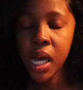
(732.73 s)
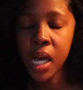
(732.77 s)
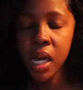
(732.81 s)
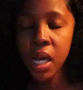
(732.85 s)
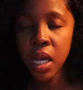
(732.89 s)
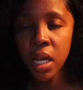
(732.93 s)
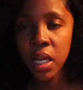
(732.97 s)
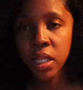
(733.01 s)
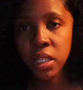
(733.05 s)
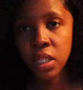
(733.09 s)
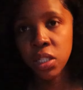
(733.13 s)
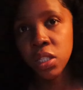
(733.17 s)
I
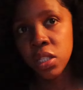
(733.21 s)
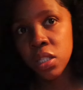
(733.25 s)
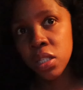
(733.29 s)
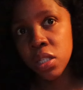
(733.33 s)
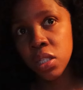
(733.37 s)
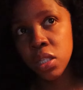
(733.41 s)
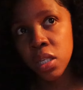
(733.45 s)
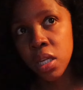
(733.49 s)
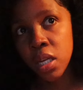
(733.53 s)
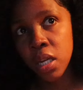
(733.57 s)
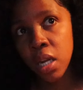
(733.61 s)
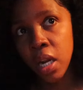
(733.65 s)
just
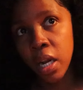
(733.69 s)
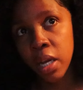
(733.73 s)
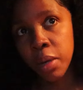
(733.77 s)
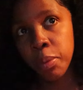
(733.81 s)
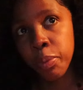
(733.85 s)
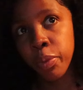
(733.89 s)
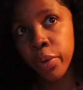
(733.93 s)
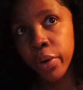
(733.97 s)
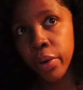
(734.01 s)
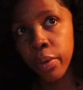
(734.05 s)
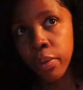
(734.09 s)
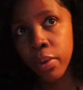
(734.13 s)
need to get
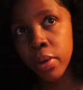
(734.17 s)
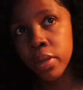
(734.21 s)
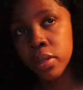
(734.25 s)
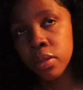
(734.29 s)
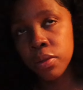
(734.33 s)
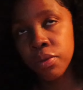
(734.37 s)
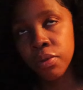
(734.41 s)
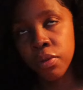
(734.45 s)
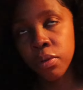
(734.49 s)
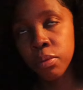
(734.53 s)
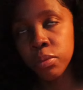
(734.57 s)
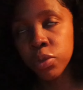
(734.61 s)
like pretty
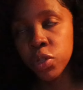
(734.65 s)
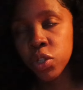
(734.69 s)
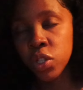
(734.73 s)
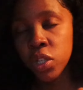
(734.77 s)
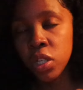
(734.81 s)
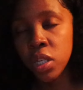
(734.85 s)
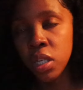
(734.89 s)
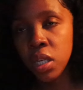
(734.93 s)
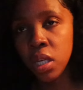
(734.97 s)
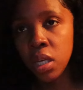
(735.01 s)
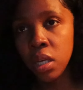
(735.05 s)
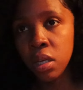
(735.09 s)
ones from
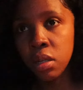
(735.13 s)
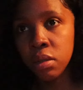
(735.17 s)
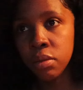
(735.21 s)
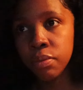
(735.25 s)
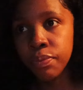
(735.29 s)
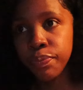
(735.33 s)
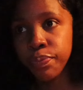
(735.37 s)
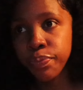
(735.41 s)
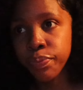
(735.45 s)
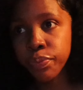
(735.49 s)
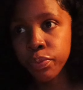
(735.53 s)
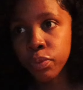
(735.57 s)

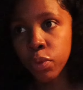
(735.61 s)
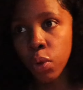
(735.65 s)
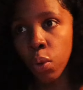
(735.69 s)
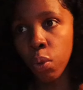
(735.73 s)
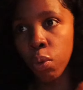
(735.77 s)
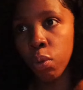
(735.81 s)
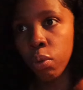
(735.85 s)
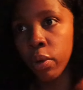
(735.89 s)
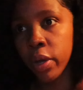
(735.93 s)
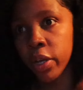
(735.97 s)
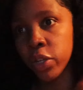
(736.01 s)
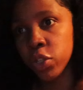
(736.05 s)
Shein
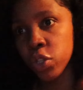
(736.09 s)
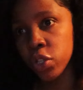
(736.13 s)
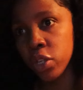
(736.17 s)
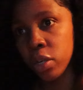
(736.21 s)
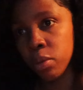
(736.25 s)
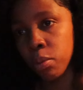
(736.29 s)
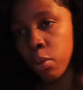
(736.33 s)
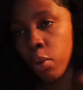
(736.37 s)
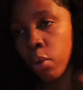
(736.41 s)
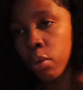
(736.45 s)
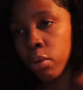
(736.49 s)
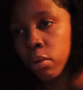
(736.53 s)
or
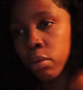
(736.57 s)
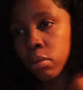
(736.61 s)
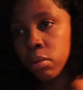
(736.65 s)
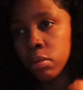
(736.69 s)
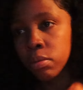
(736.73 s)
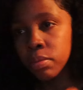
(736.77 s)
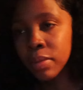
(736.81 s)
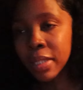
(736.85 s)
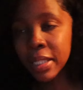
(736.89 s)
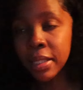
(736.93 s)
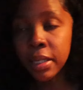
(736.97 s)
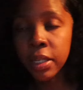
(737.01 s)

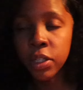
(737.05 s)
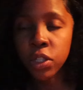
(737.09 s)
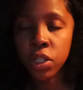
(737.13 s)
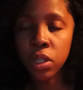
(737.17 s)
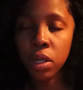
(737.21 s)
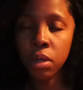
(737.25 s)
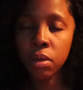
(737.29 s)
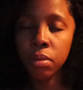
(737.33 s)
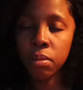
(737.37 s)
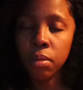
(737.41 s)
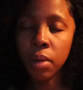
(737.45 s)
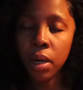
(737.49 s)

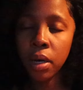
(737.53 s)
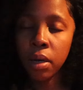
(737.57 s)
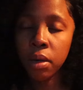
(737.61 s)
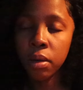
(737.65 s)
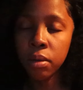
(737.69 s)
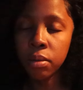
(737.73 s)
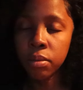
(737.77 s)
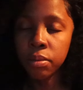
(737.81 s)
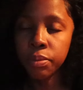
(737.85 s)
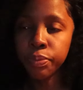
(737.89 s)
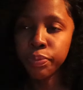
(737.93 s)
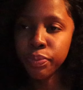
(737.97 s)
H&M
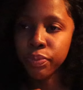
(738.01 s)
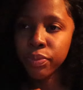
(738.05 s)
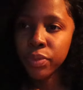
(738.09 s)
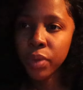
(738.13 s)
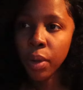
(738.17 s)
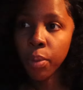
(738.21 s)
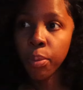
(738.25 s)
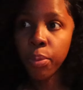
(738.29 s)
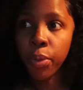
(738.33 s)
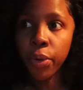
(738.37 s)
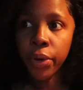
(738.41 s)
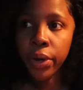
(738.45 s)

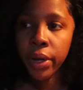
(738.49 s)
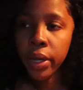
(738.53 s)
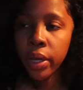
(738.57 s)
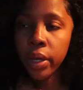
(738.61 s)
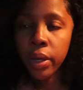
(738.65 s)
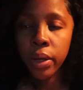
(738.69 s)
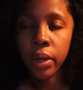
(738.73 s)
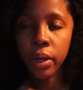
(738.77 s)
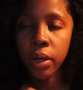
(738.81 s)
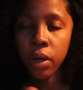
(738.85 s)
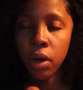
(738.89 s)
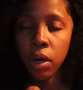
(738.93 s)

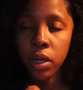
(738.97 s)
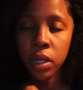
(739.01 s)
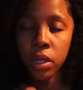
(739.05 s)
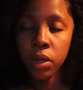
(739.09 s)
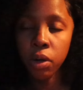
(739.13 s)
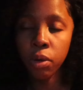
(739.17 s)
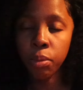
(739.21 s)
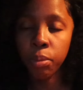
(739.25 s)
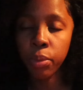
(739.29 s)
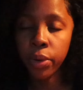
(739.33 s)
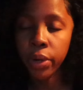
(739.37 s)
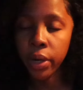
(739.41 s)
body,
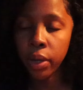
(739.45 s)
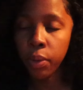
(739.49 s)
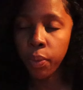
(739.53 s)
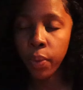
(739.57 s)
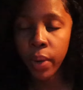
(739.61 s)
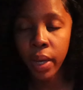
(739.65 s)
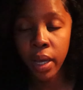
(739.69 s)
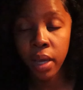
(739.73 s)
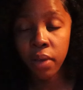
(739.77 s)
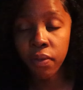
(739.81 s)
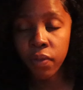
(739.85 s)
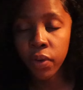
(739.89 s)
cotton on body,
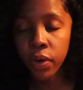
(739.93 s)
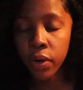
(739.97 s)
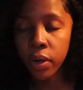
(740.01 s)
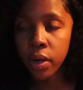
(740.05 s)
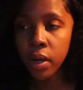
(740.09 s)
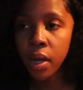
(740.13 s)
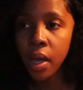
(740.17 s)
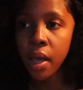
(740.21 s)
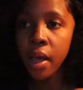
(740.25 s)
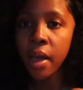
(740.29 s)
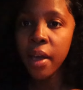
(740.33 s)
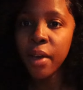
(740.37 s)
wherever.